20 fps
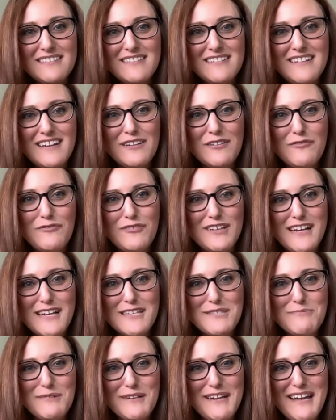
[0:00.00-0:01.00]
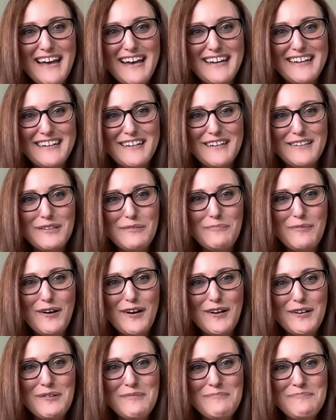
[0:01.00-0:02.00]
I don't know if you guys want to add it at the
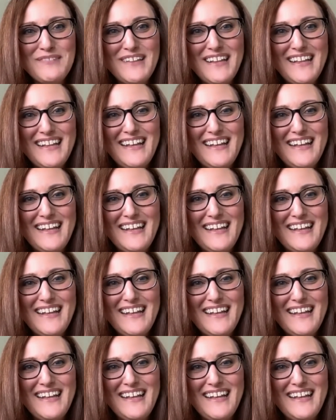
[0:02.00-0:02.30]
bottom,